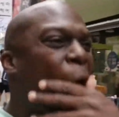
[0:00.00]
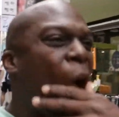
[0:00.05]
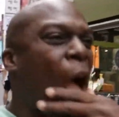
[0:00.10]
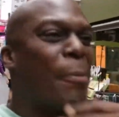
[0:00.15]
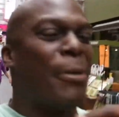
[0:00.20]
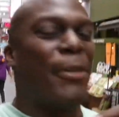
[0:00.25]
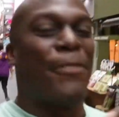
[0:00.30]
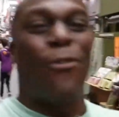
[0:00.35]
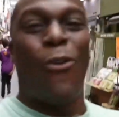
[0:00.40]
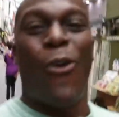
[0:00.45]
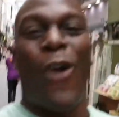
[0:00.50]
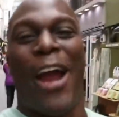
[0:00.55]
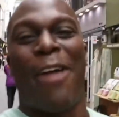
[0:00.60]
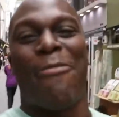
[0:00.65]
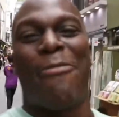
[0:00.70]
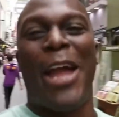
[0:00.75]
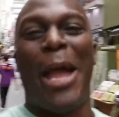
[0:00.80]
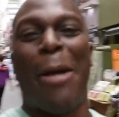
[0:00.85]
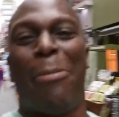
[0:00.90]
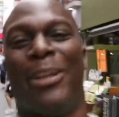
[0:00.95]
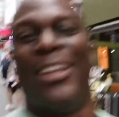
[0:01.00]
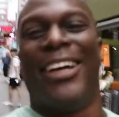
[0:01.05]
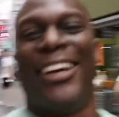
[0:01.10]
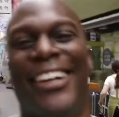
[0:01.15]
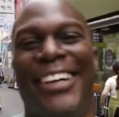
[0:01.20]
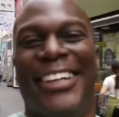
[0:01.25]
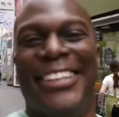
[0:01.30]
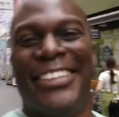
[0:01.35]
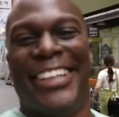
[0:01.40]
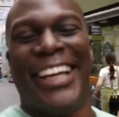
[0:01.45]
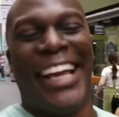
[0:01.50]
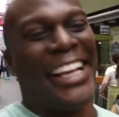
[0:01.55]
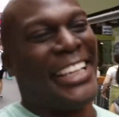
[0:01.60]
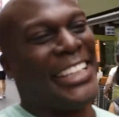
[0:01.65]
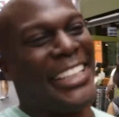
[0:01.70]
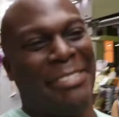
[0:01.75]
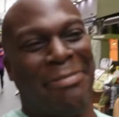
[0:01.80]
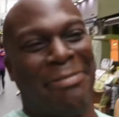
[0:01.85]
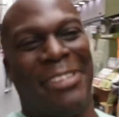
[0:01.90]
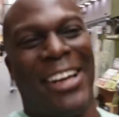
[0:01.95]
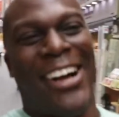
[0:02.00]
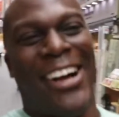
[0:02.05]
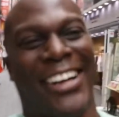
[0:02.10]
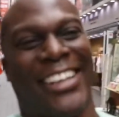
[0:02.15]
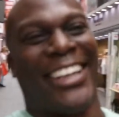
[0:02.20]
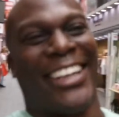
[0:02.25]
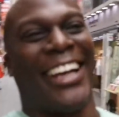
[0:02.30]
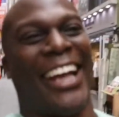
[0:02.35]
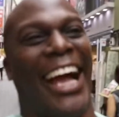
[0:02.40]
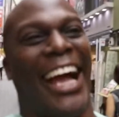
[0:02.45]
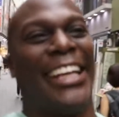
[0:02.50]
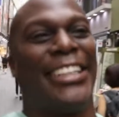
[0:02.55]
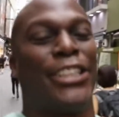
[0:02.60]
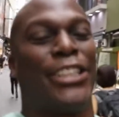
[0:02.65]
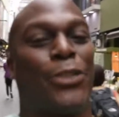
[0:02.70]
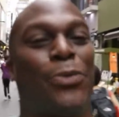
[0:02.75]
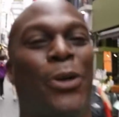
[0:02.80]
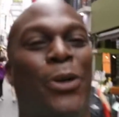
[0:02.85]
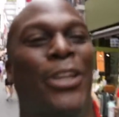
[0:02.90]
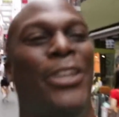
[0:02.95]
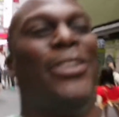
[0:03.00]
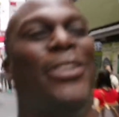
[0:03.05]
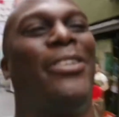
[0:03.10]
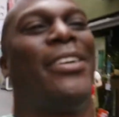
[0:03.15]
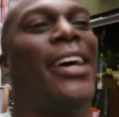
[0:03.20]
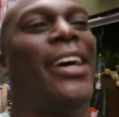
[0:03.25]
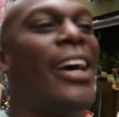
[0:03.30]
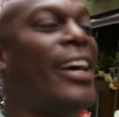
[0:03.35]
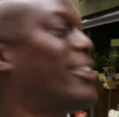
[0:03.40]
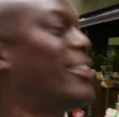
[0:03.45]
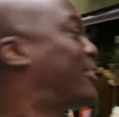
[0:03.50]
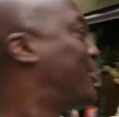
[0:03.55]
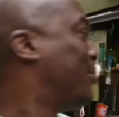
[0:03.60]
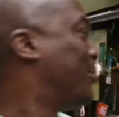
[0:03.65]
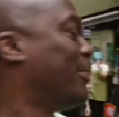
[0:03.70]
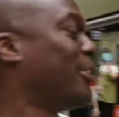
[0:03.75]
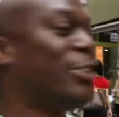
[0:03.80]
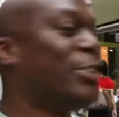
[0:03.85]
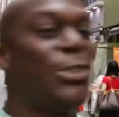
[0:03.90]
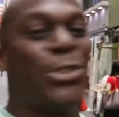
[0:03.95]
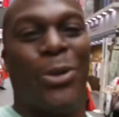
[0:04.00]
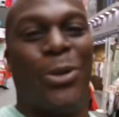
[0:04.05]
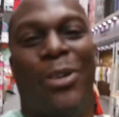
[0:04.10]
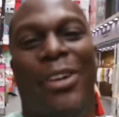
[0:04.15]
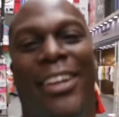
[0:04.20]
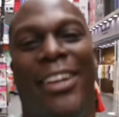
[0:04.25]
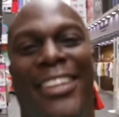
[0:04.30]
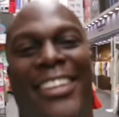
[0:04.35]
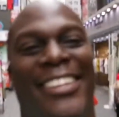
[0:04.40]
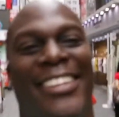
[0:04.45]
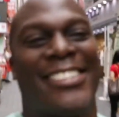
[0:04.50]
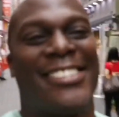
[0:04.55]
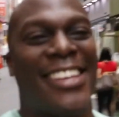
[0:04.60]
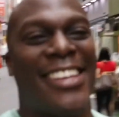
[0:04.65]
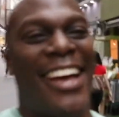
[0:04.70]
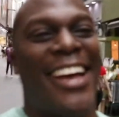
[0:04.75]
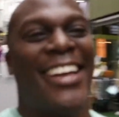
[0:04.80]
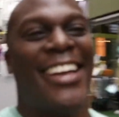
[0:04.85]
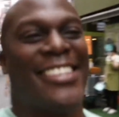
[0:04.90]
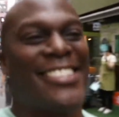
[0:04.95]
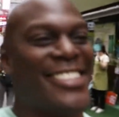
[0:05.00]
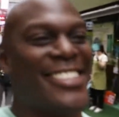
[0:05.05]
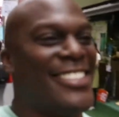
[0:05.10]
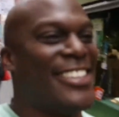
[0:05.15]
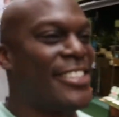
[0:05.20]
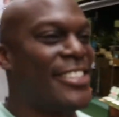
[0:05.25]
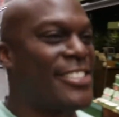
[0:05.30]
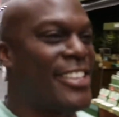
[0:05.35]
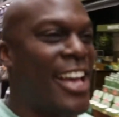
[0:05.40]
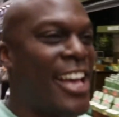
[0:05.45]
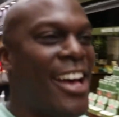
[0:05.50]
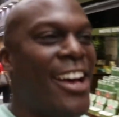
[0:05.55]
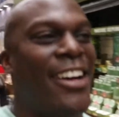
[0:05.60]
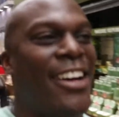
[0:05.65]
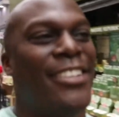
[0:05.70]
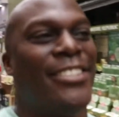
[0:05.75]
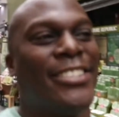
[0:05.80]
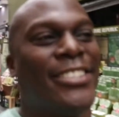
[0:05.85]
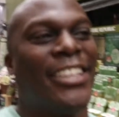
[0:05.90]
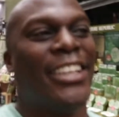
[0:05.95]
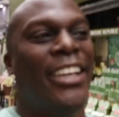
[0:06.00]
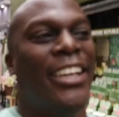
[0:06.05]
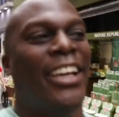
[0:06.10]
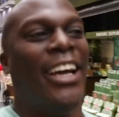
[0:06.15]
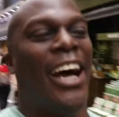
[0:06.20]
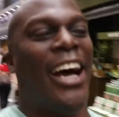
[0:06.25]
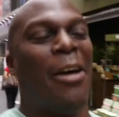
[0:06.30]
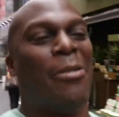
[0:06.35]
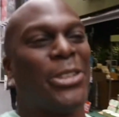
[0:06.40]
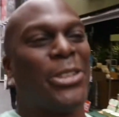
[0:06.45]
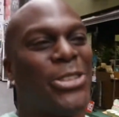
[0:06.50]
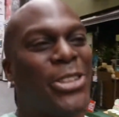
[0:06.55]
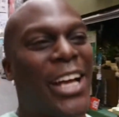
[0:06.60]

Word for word: before I ramble on and keep talking, I just want you guys to enjoy the sights and the sounds. I wish you